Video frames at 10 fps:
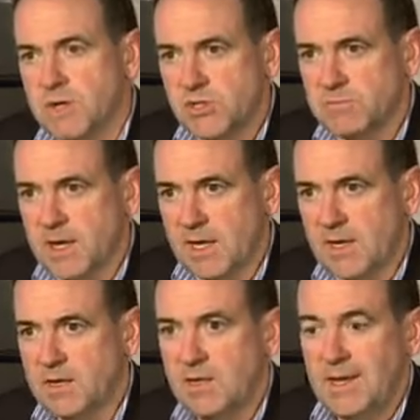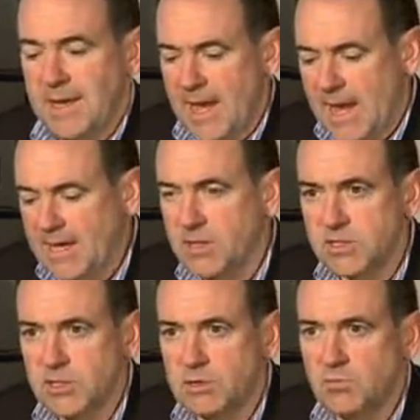a bunch of money, hang
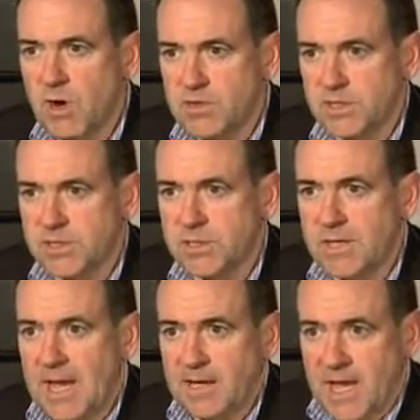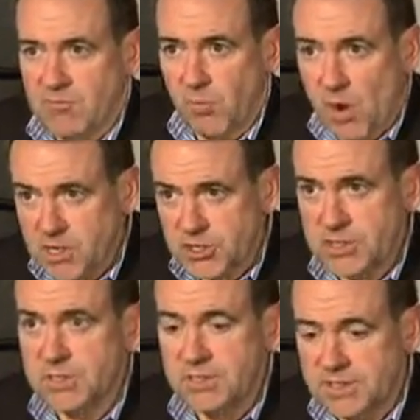on to it in Washington, and have
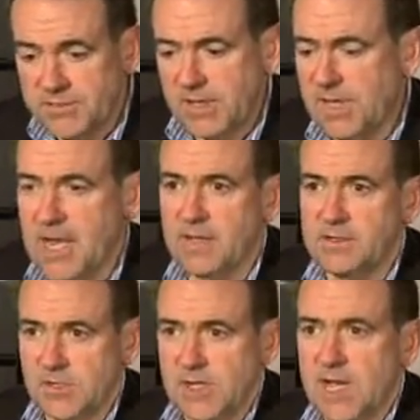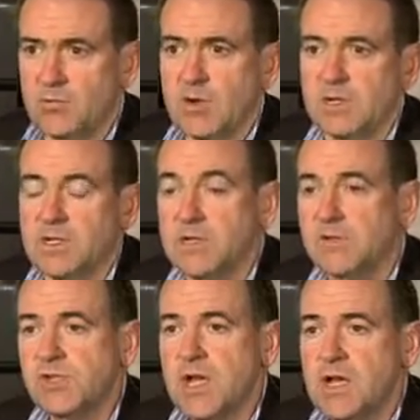Washington divvy it out and decide where it
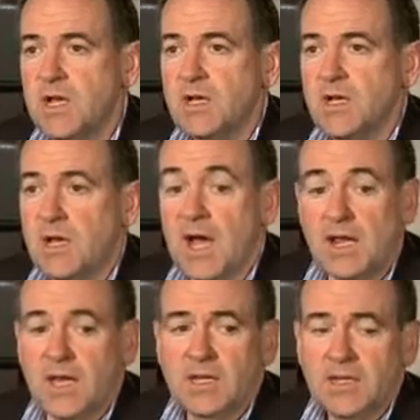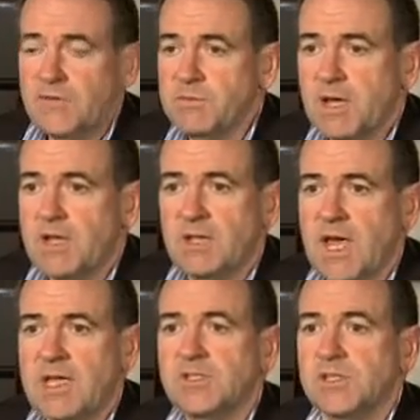goes, I'd leave the money in
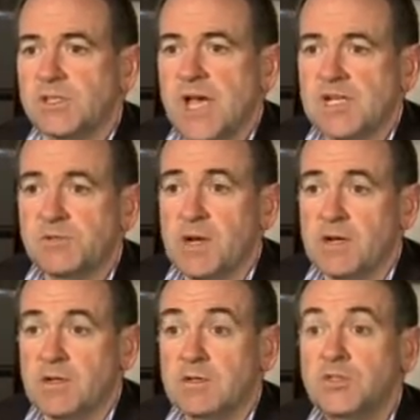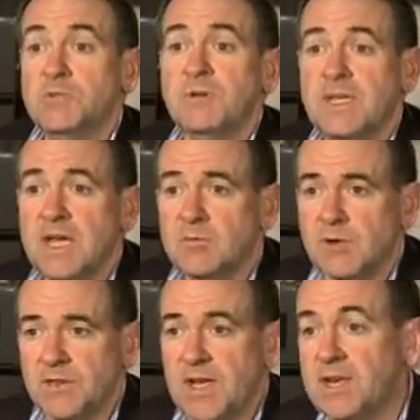the hands of the taxpayer to
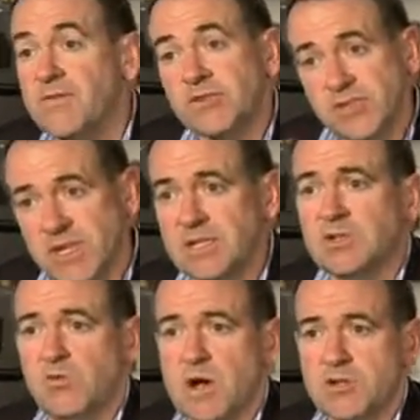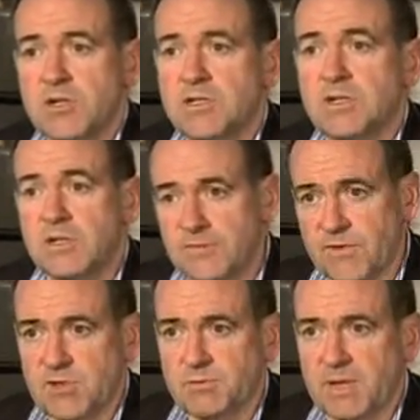begin with. They'd never send it to Washington in the
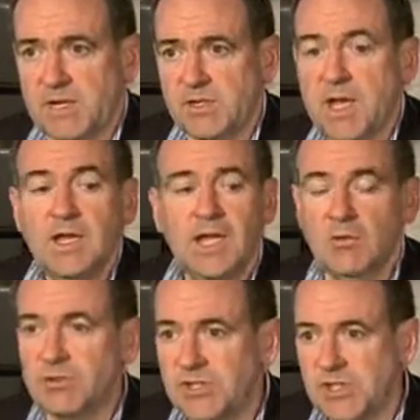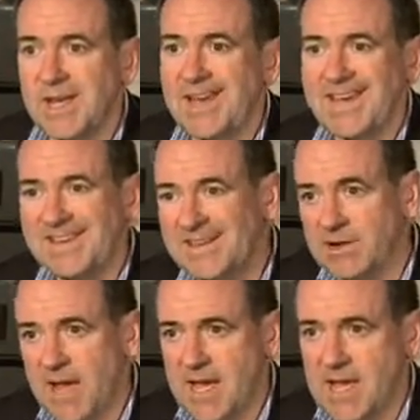first place. It would stay in their